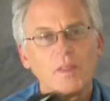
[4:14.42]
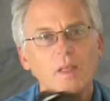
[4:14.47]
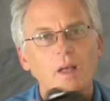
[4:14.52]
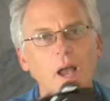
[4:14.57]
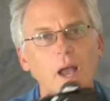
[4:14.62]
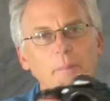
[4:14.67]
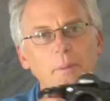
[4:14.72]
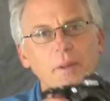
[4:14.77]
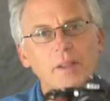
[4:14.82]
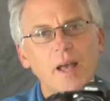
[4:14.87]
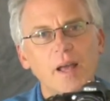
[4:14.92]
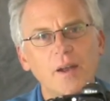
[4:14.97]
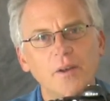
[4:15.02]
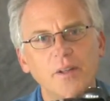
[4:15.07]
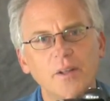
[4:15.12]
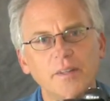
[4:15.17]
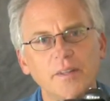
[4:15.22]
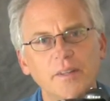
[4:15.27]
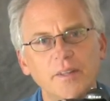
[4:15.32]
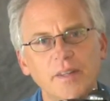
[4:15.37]
I put that
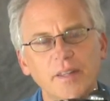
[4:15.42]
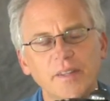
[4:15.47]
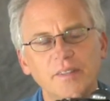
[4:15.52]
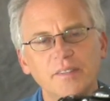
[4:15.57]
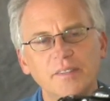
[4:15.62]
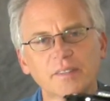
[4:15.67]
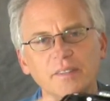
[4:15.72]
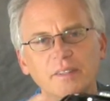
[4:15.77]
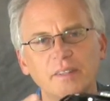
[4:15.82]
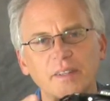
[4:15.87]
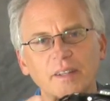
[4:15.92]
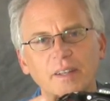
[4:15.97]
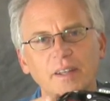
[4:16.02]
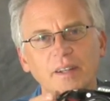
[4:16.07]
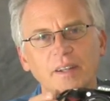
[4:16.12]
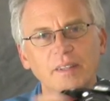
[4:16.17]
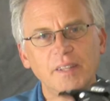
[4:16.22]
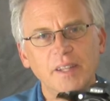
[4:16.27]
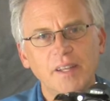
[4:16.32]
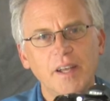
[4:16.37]
onto this
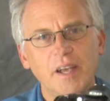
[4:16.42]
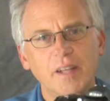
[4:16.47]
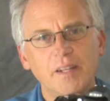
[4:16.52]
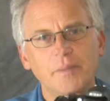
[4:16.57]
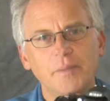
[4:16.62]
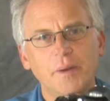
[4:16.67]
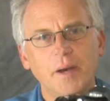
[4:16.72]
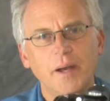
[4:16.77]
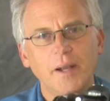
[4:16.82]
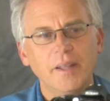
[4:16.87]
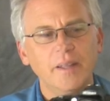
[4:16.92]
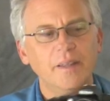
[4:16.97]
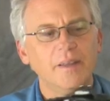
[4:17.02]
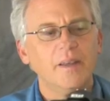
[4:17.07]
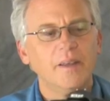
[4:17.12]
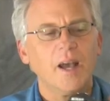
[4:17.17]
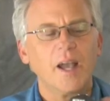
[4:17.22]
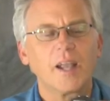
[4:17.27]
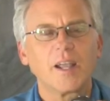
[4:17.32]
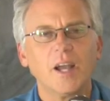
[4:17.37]
D ninety body,
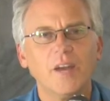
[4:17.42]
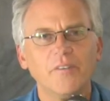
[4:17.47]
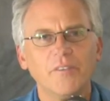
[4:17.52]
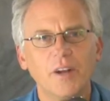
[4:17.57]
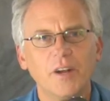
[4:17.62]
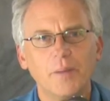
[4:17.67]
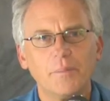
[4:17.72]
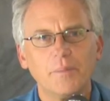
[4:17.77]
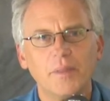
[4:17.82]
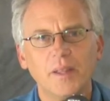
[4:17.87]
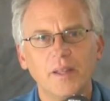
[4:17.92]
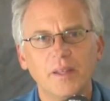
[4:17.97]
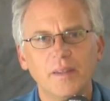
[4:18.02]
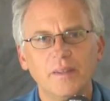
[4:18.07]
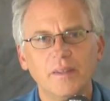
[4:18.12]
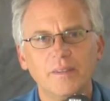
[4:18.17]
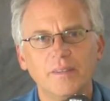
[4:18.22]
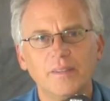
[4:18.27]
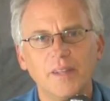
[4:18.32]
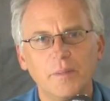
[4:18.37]
I covered up
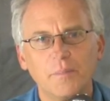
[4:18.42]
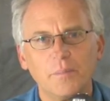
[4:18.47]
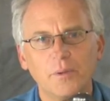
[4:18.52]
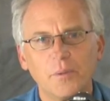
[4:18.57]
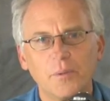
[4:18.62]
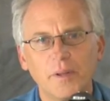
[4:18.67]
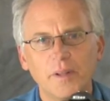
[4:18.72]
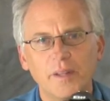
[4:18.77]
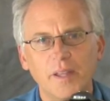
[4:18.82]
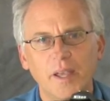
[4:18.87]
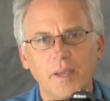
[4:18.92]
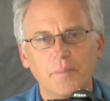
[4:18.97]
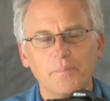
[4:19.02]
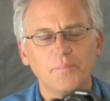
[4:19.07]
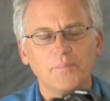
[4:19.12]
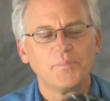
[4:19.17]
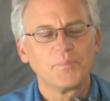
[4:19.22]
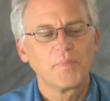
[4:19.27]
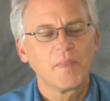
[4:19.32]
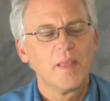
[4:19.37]
the number with tape,
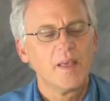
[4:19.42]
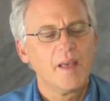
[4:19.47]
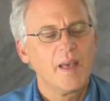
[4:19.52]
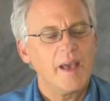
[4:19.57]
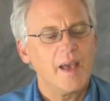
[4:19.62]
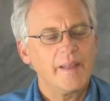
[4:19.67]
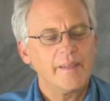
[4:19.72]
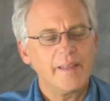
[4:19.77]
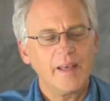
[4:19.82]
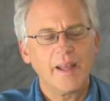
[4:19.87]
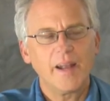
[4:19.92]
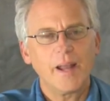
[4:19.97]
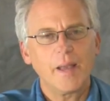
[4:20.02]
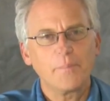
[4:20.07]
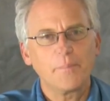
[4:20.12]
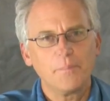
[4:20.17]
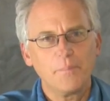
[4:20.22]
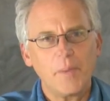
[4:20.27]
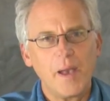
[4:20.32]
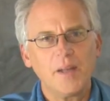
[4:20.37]
and then I
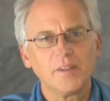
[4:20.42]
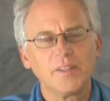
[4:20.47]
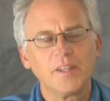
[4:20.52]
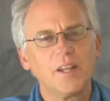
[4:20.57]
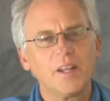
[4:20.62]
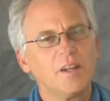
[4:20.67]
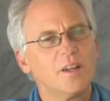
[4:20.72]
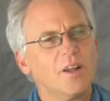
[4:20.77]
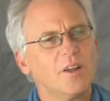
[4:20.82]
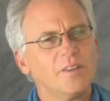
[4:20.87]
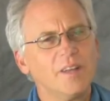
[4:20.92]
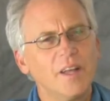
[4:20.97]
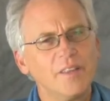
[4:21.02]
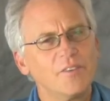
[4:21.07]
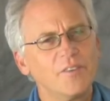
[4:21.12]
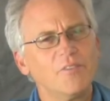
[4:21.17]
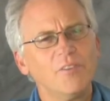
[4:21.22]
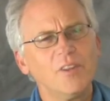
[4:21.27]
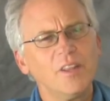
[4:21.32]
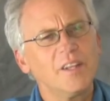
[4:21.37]
mounted it,
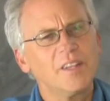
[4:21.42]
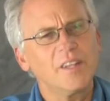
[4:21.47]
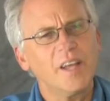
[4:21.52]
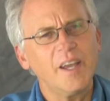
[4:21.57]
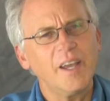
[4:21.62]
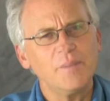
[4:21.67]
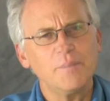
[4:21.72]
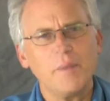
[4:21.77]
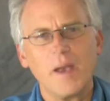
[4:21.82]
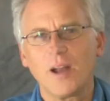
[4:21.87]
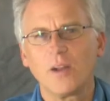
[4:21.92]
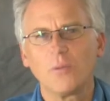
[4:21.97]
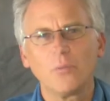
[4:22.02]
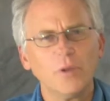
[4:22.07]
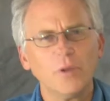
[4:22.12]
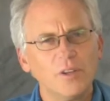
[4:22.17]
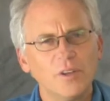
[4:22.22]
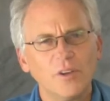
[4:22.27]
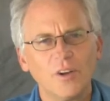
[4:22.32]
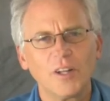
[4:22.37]
another really tight mount, it
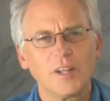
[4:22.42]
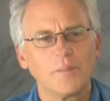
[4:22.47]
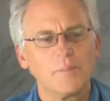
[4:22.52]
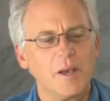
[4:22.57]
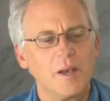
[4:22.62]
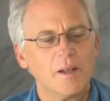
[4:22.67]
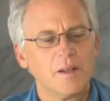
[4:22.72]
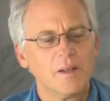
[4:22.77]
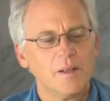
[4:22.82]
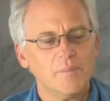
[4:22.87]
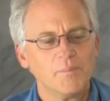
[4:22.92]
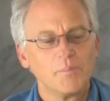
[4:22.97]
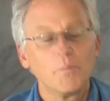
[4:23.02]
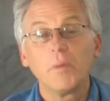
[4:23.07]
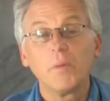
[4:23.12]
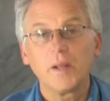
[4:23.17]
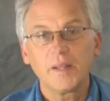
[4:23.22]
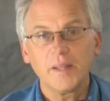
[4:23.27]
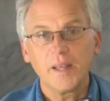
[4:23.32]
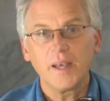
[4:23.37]
wouldn't hardly mount,
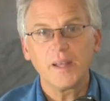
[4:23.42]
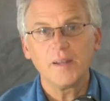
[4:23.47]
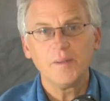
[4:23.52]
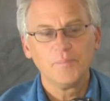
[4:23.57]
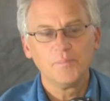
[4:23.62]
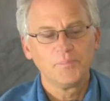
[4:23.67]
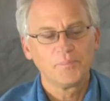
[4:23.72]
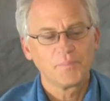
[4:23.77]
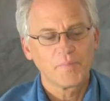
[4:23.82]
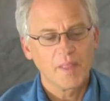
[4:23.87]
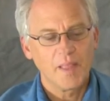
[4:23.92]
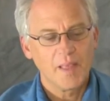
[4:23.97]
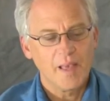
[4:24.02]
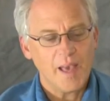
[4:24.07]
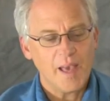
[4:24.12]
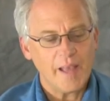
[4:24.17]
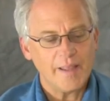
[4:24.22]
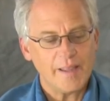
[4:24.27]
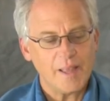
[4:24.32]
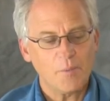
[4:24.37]
but it did,
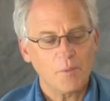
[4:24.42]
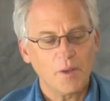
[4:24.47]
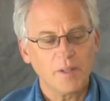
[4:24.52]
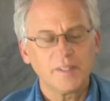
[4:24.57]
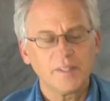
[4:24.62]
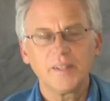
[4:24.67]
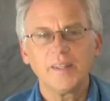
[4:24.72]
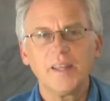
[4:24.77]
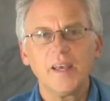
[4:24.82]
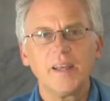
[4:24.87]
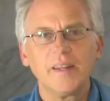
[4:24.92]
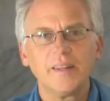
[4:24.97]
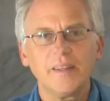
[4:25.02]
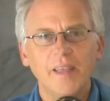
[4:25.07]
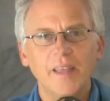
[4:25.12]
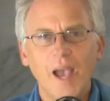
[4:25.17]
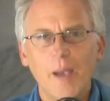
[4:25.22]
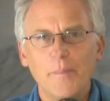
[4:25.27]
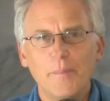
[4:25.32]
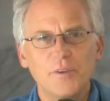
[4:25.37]
and then once it did,
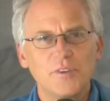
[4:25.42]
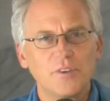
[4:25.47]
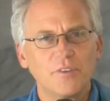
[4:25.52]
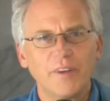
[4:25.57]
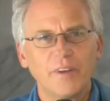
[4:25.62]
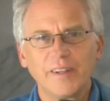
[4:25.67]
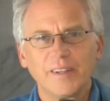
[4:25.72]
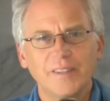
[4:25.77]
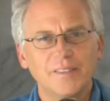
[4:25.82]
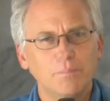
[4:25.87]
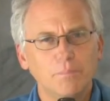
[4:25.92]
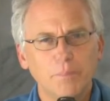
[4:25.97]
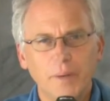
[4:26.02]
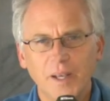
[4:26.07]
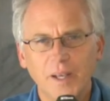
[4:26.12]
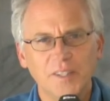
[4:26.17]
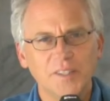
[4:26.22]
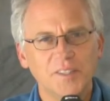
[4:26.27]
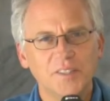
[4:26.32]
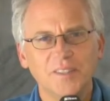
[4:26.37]
the aperture ring doesn't
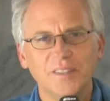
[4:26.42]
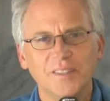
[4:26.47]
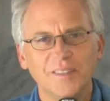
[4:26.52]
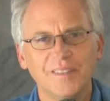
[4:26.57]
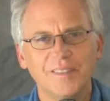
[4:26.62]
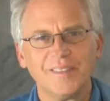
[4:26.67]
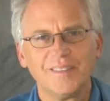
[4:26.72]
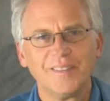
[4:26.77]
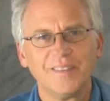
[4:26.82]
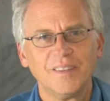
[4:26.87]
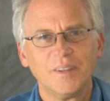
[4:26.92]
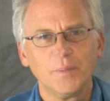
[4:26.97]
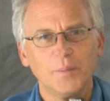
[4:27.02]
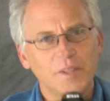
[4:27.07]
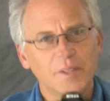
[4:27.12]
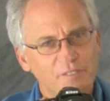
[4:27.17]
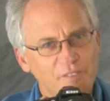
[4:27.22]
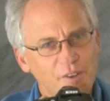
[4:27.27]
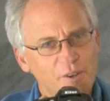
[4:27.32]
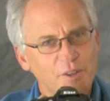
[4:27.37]
budge,
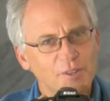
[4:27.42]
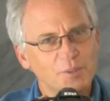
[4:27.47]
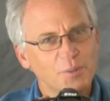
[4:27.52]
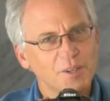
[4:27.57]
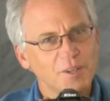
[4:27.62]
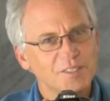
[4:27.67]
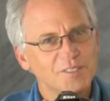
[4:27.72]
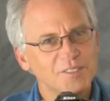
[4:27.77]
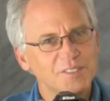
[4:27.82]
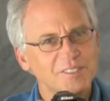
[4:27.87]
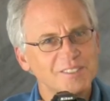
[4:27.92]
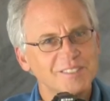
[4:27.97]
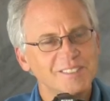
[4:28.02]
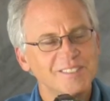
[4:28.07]
but the focus works,